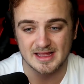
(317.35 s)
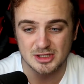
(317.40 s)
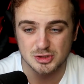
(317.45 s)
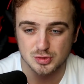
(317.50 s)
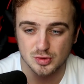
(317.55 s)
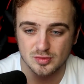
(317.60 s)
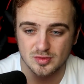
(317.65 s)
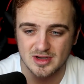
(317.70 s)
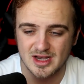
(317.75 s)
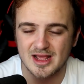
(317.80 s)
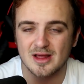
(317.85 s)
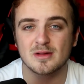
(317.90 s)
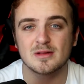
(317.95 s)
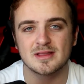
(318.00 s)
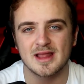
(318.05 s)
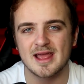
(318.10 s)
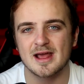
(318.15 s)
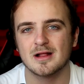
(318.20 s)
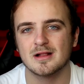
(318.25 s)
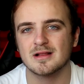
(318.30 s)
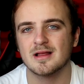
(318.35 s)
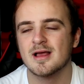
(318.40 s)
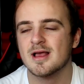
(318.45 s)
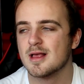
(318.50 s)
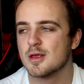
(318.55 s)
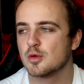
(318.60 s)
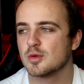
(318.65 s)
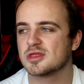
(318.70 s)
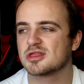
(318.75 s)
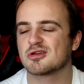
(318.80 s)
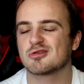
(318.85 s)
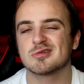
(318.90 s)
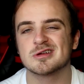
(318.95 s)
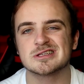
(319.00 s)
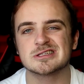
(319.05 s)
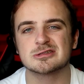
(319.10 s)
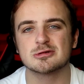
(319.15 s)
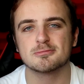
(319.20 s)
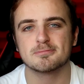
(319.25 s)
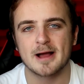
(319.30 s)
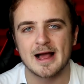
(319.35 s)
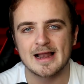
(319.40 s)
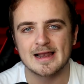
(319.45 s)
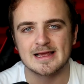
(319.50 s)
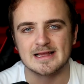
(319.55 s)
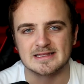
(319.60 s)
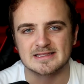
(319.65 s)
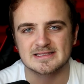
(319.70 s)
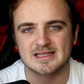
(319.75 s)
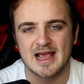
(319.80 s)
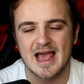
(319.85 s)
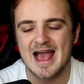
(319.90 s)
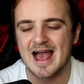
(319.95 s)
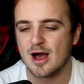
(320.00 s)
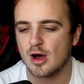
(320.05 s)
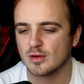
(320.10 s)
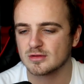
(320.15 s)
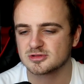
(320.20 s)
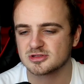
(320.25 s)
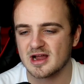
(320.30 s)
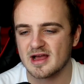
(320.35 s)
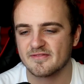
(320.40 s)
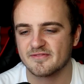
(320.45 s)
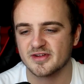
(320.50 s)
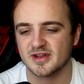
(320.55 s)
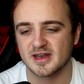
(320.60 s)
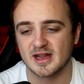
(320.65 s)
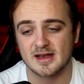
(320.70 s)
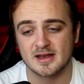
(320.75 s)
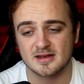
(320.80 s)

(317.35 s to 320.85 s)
They drew 0-0 with Crystal Palace at Old Trafford.